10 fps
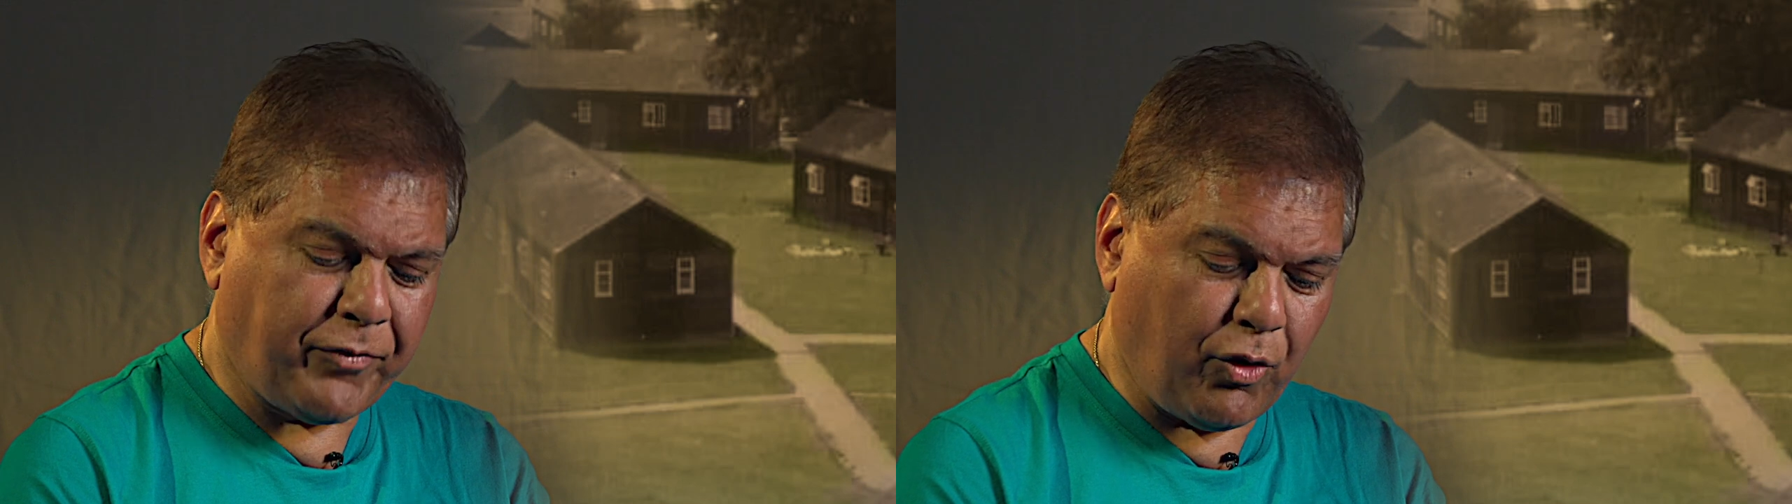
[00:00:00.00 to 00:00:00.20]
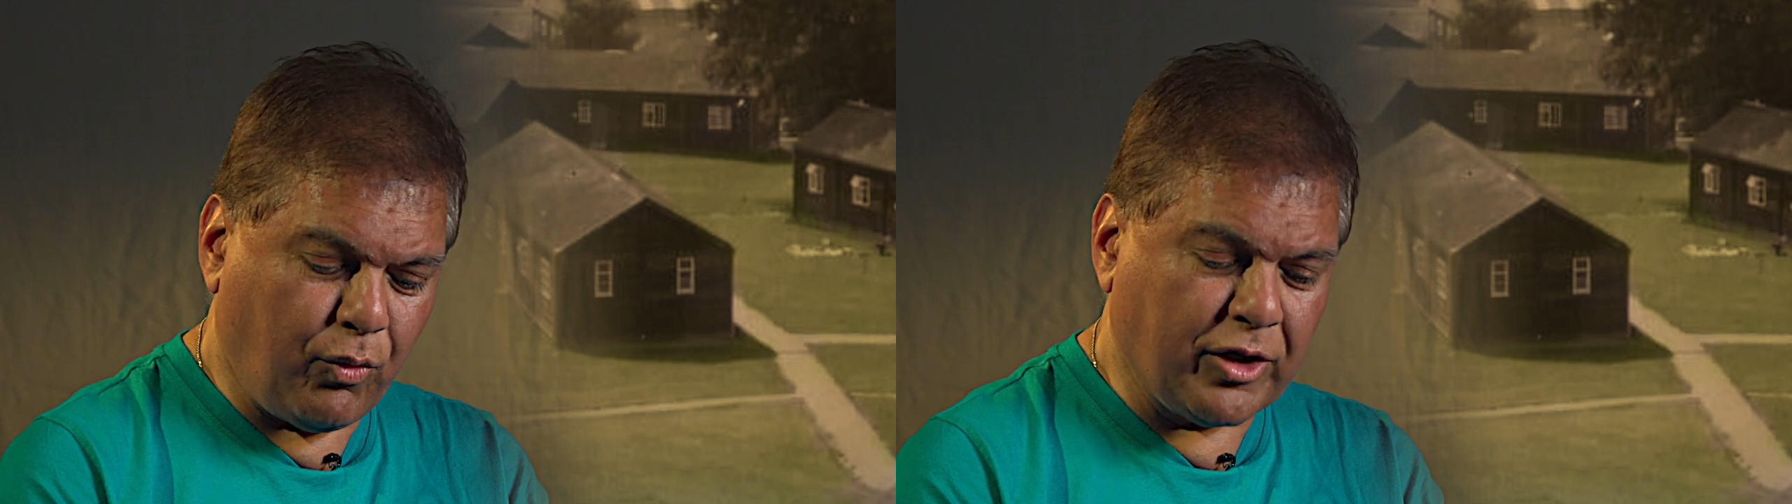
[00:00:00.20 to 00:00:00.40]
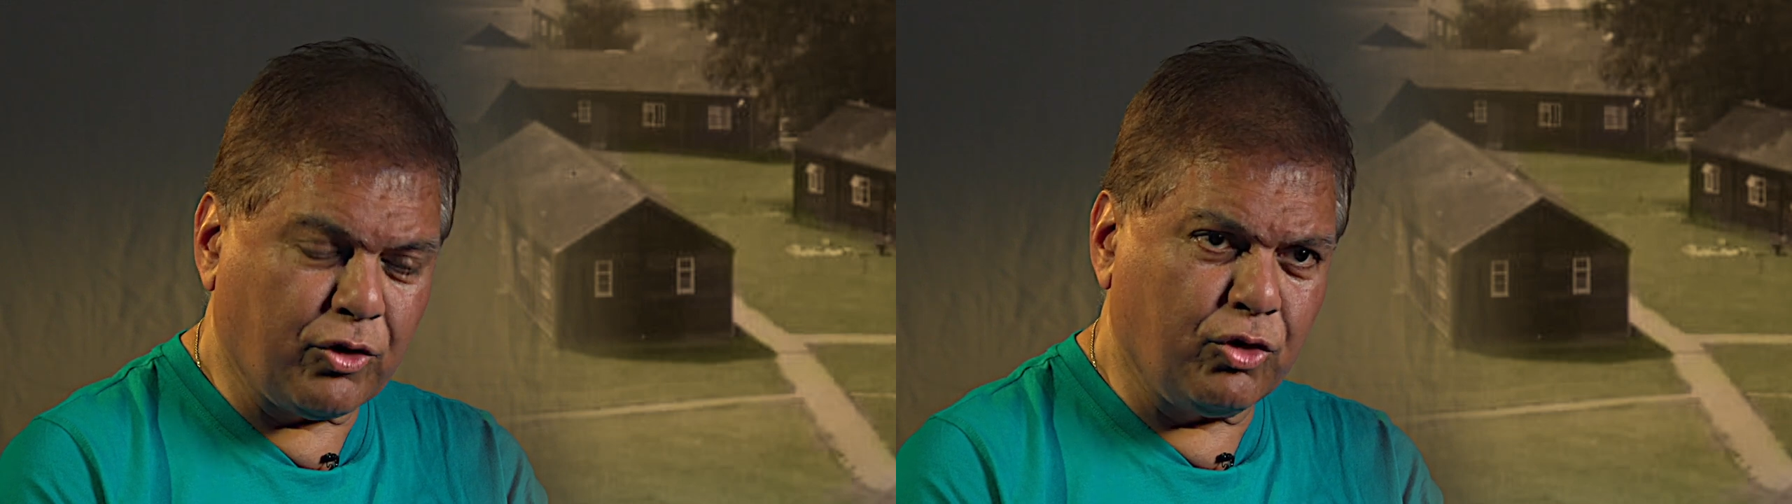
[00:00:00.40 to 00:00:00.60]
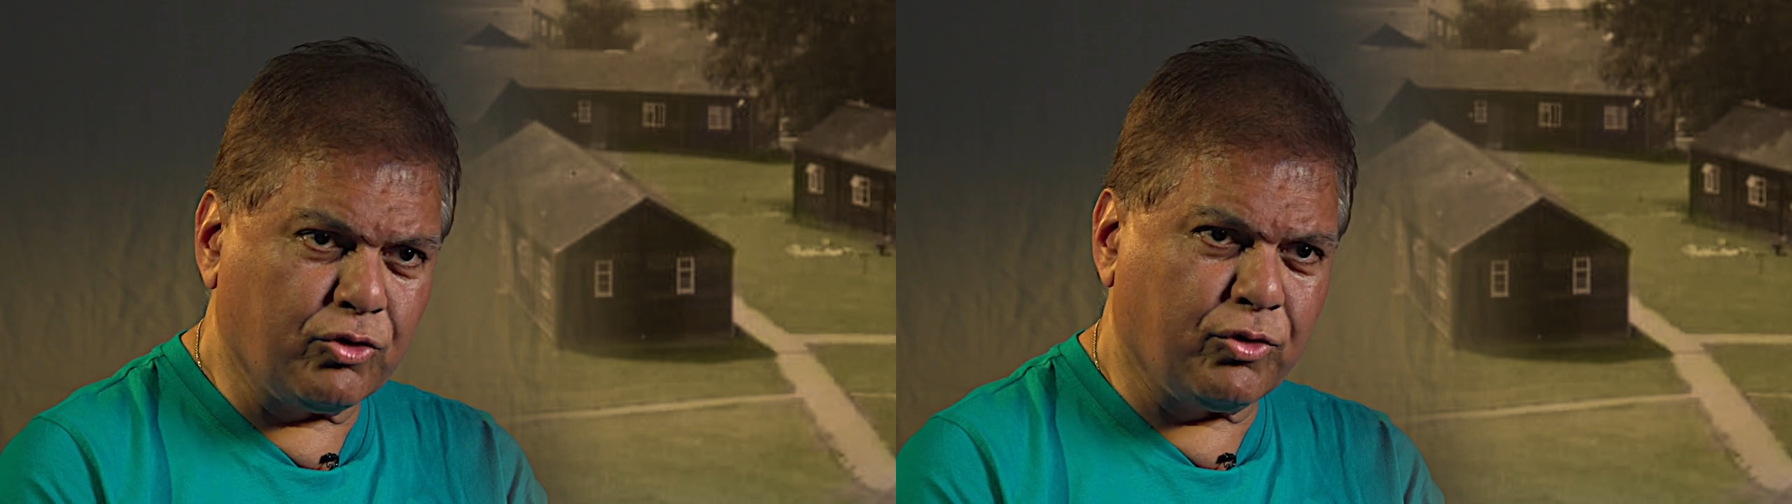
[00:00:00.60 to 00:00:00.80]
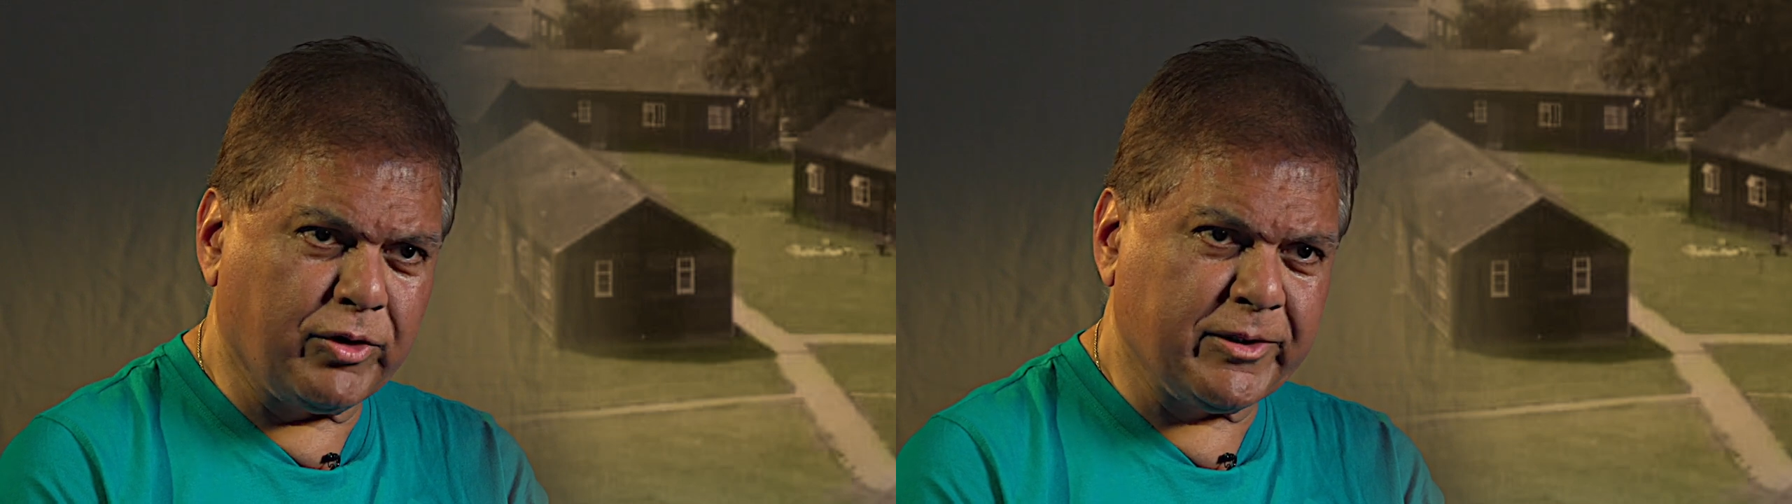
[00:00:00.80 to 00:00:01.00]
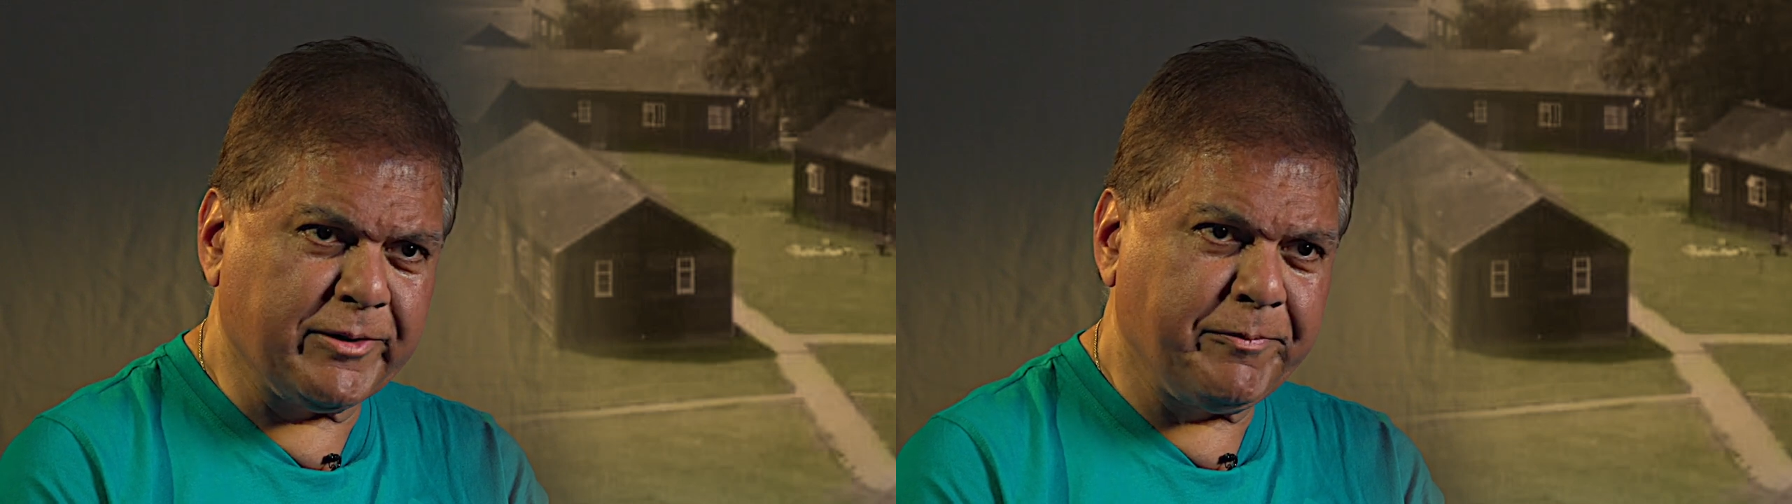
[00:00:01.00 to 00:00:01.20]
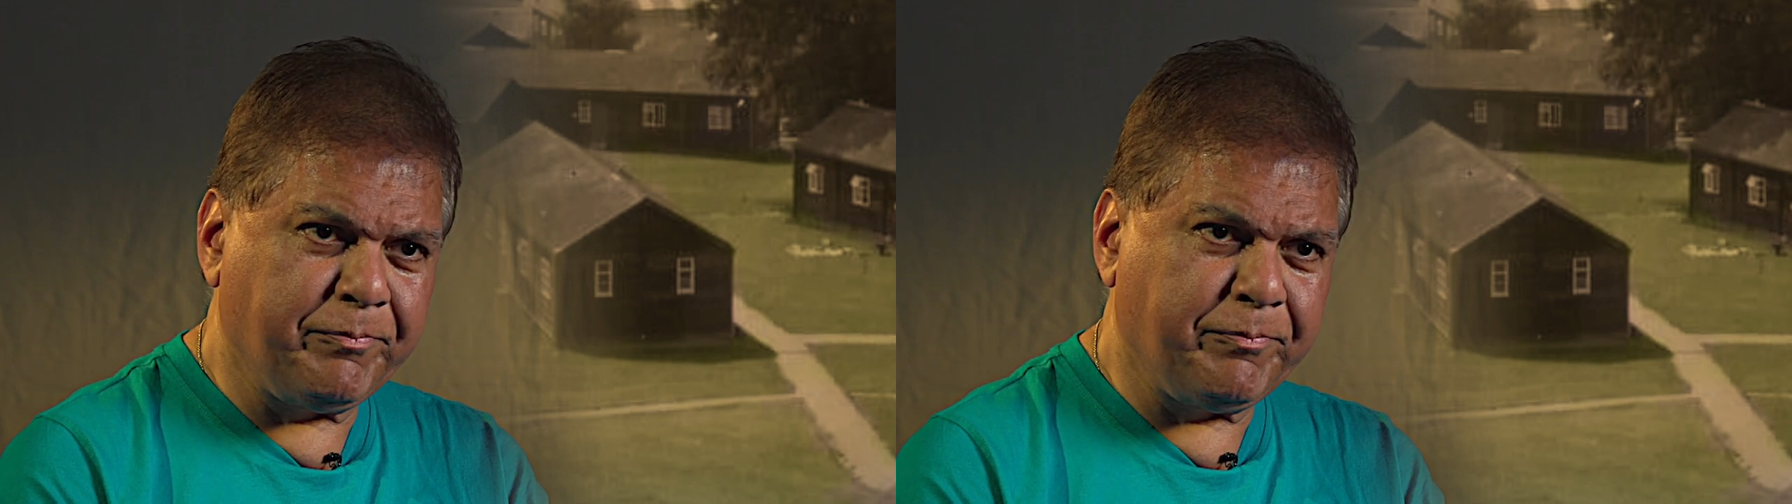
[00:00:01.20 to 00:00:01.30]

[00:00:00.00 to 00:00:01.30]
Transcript: when you go through it,